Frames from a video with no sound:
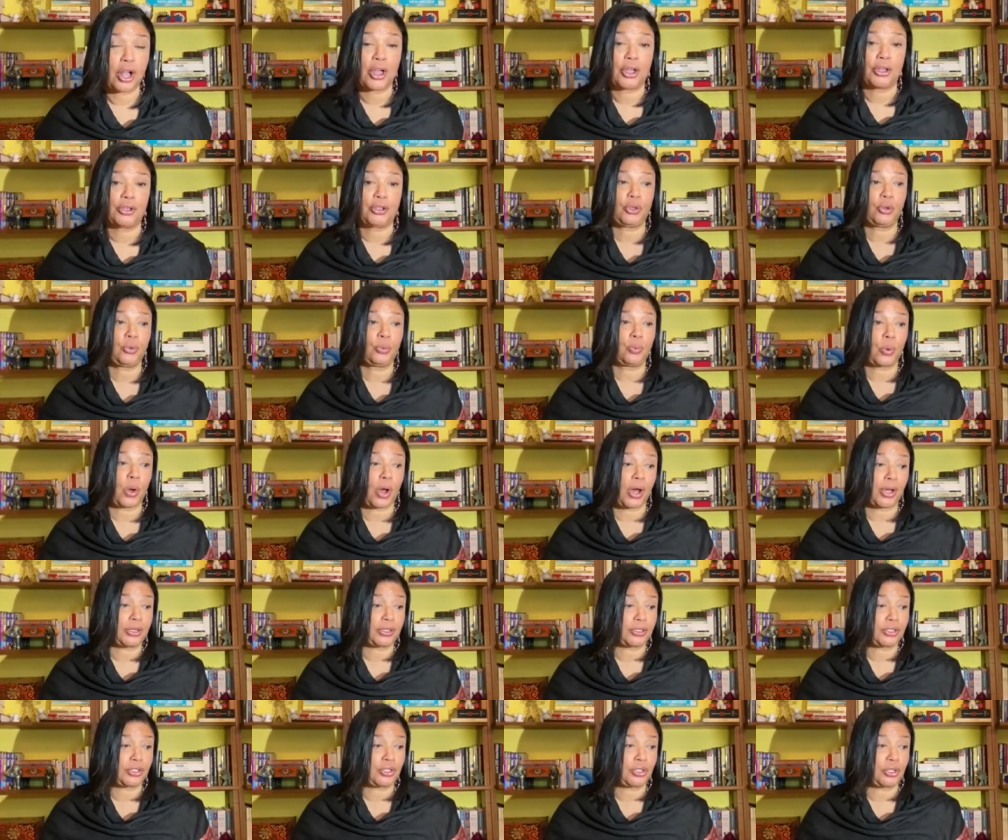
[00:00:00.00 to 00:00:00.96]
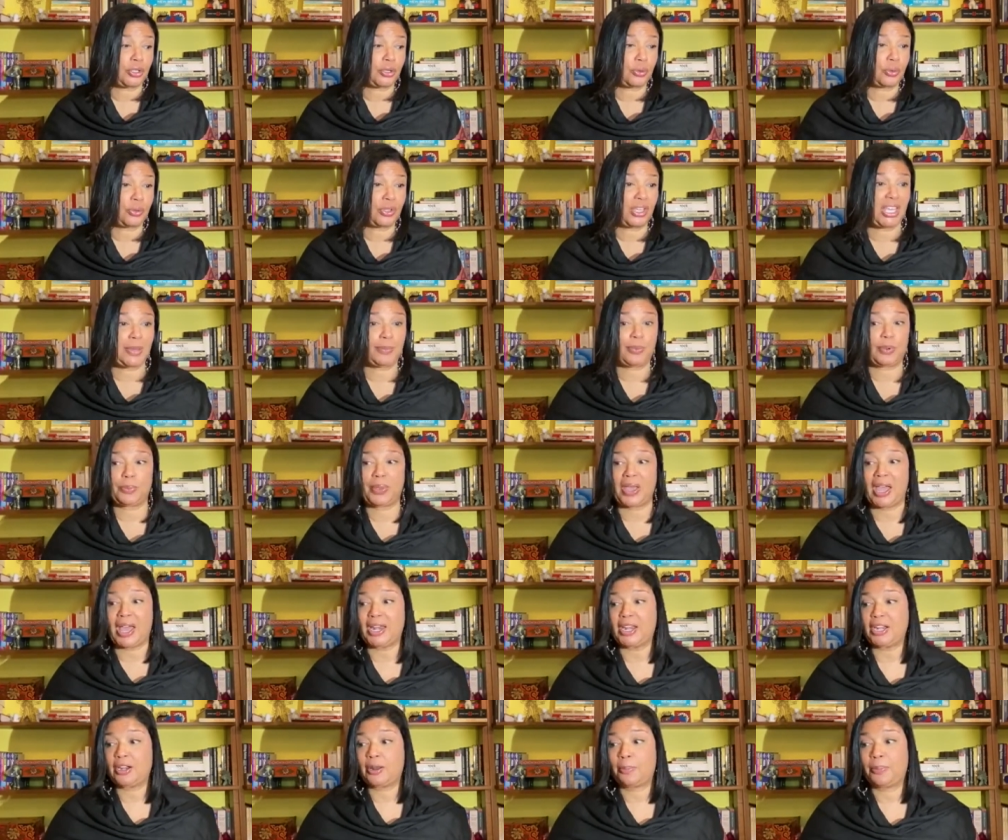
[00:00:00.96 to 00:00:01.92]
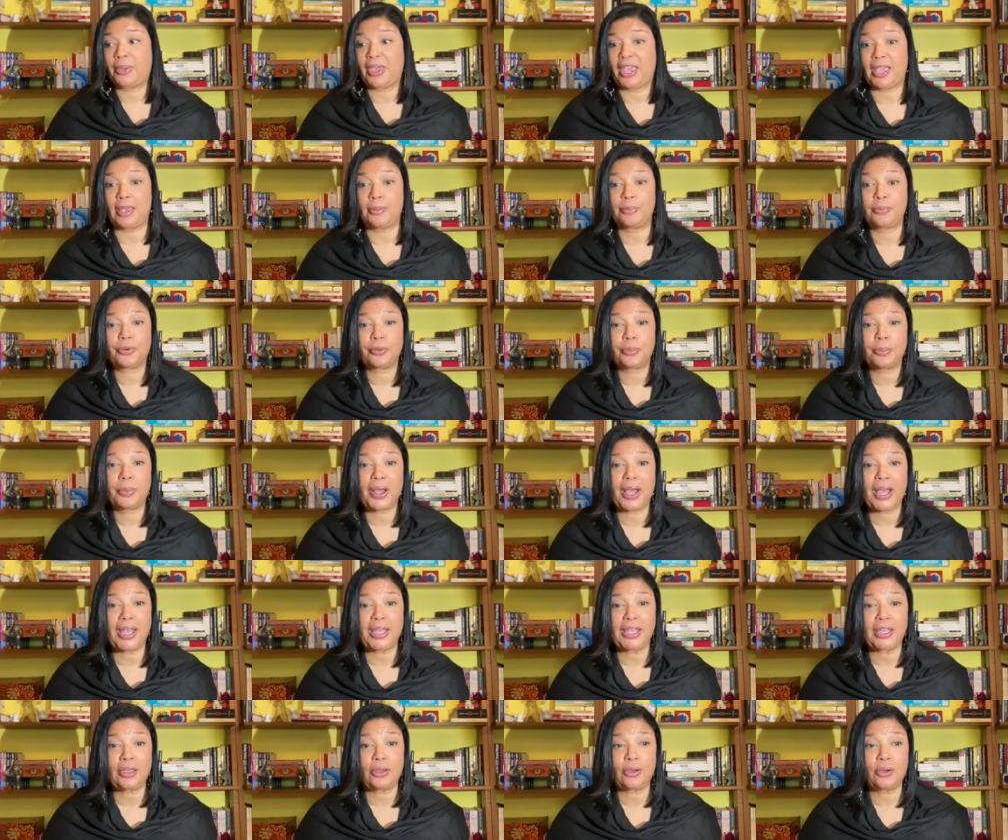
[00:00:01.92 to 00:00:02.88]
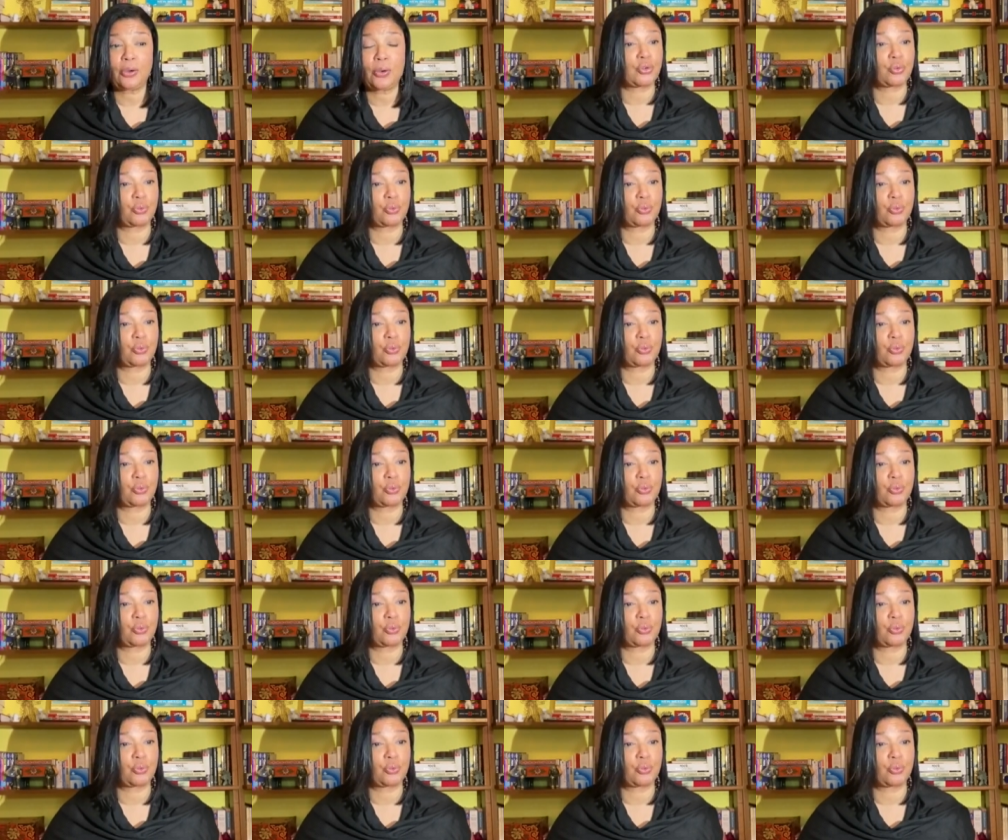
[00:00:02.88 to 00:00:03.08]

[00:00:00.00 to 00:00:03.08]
You want to keep a pen and a paper by you,